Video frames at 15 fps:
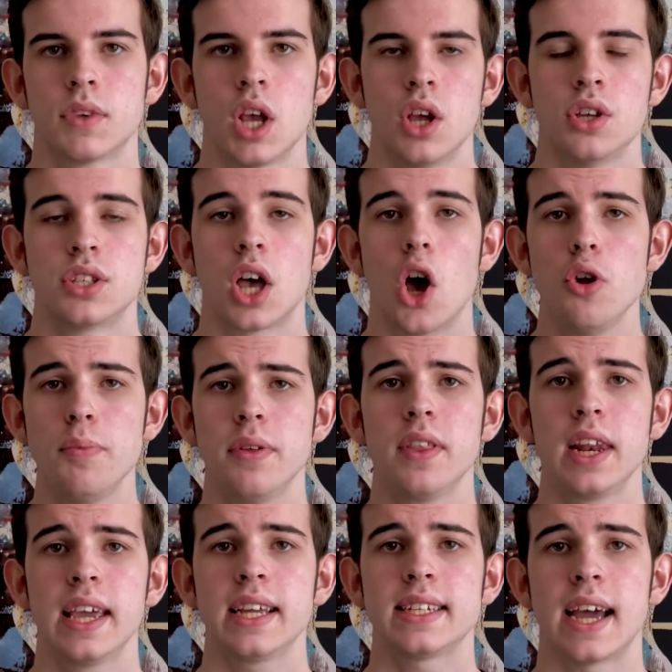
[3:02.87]
So open the
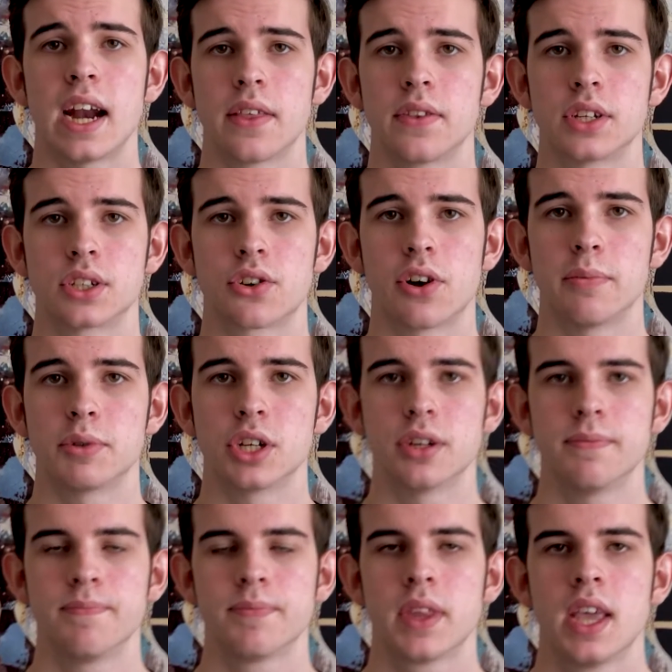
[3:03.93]
link down in the description,
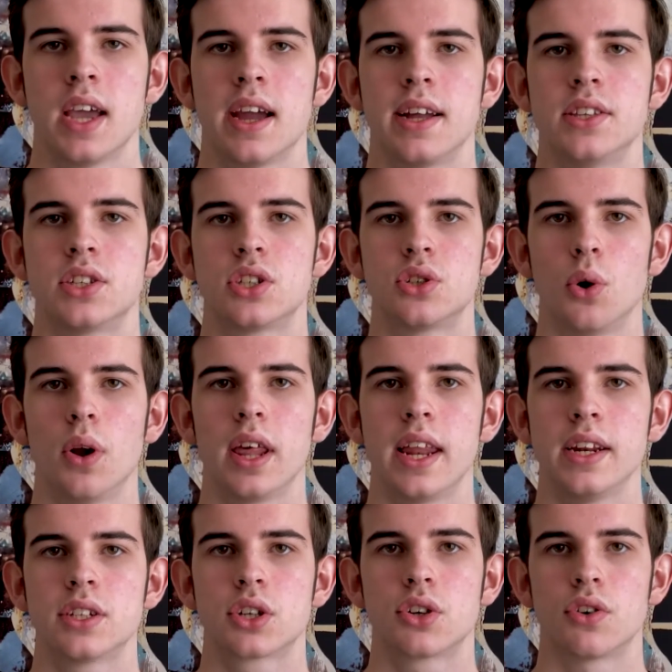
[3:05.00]
install it
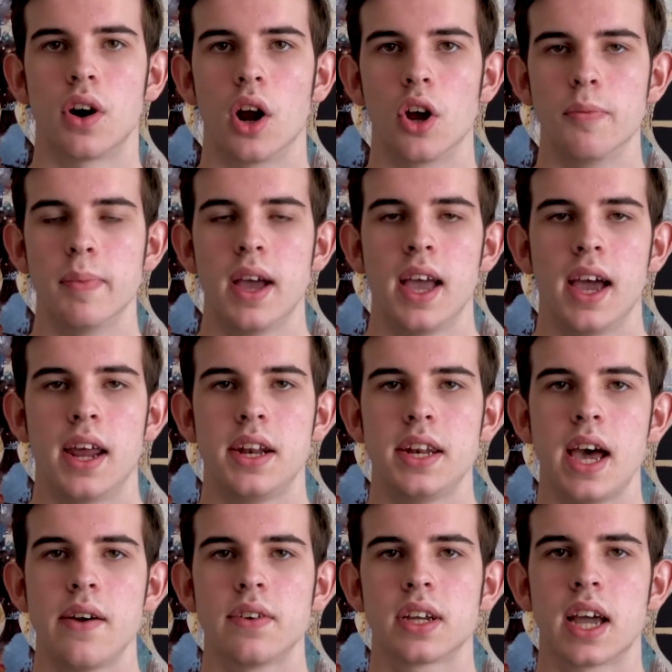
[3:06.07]
into Chrome and
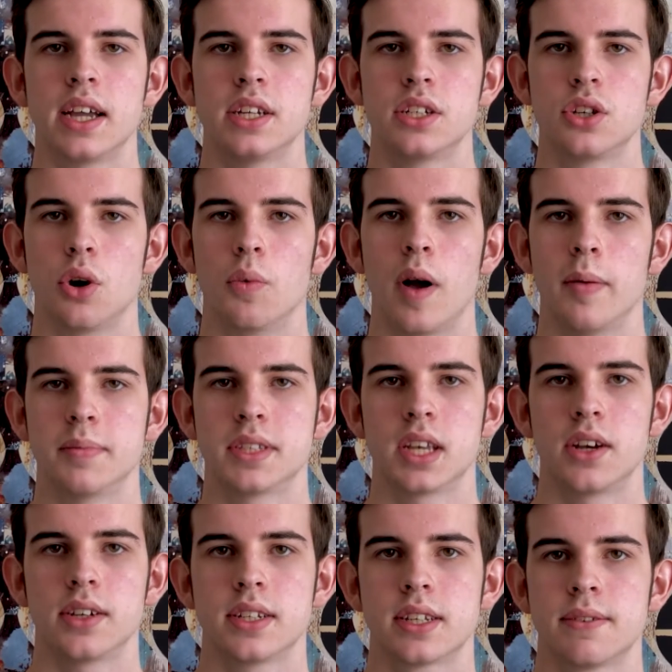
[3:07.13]
navigate to your
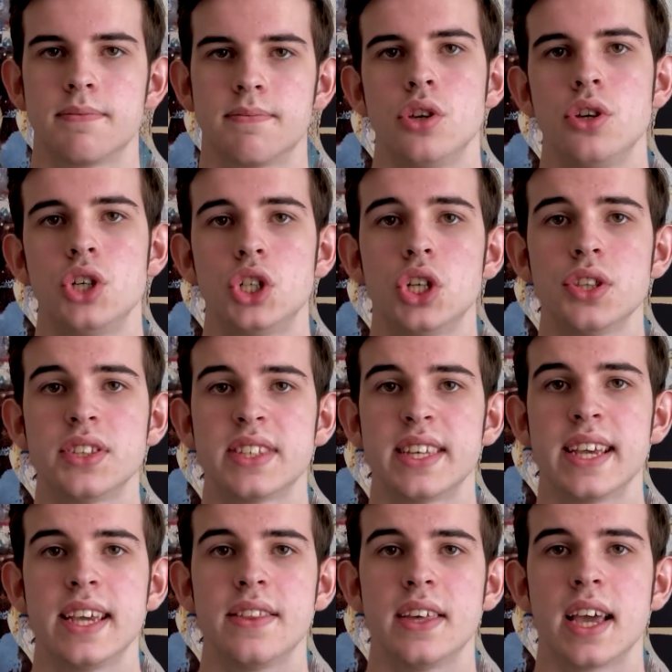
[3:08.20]
website. You should
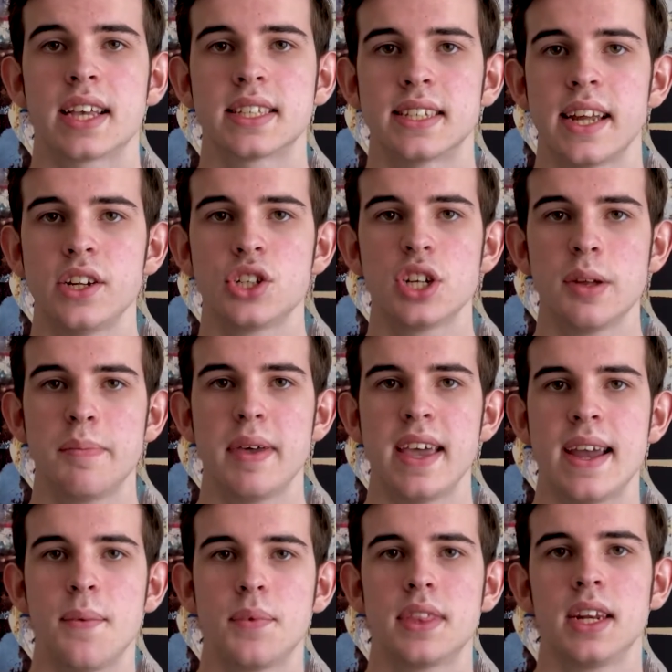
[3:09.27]
see the extension
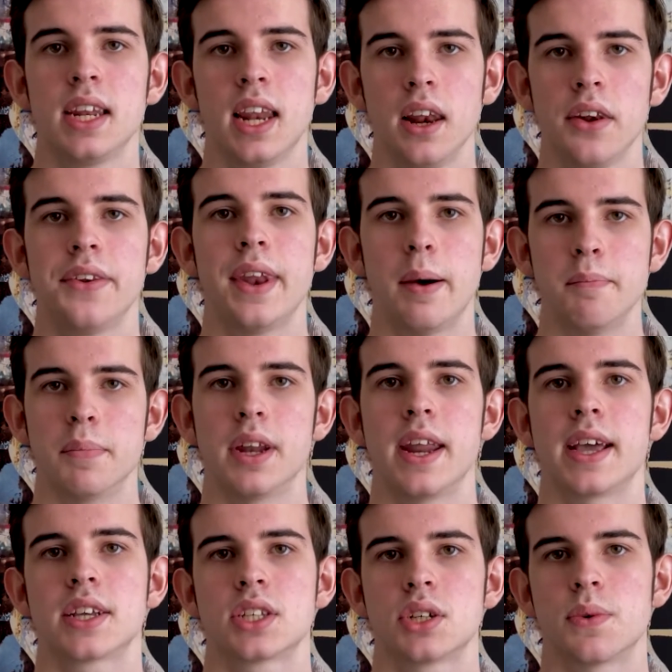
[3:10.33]
appear with a little number
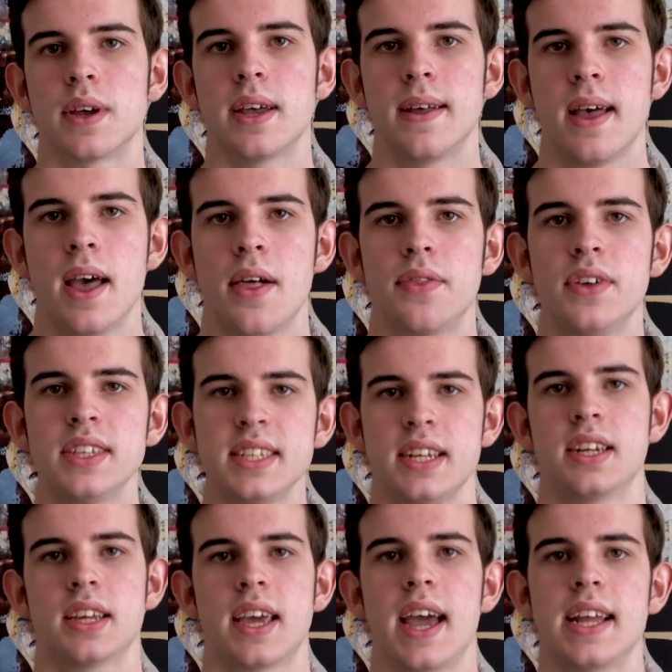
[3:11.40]
next to it. This
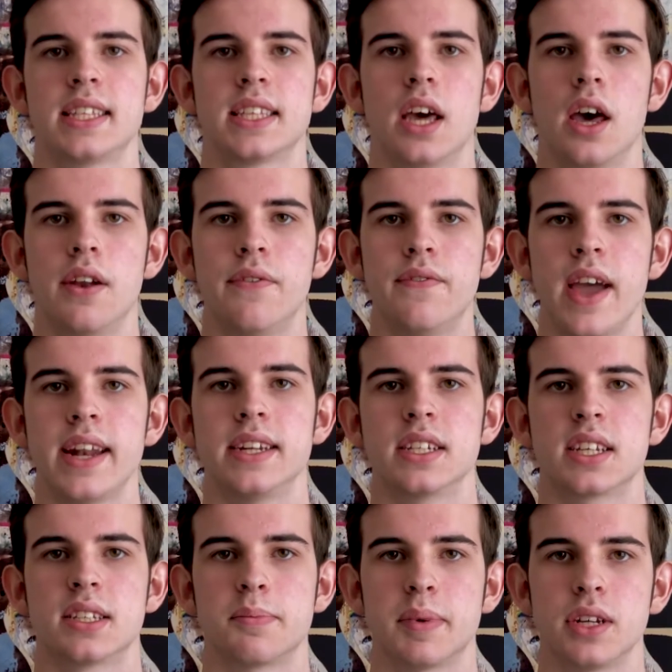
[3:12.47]
indicates that an event
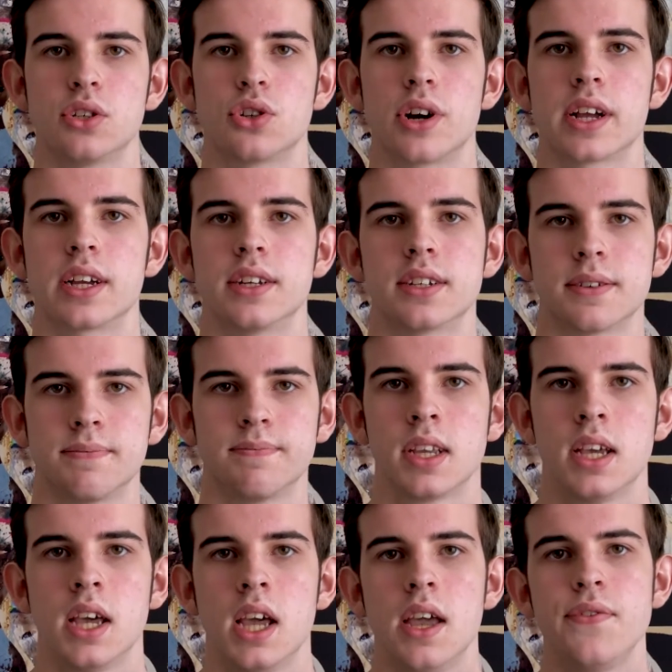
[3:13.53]
has been triggered.
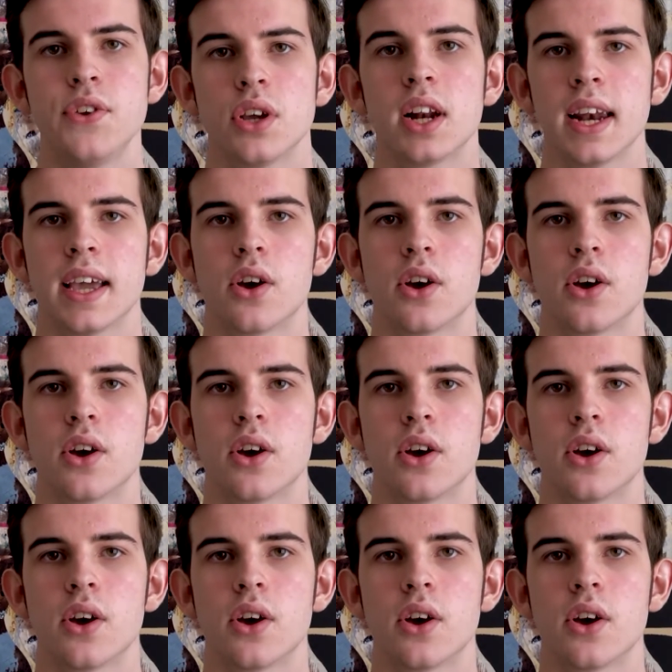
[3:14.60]
If you click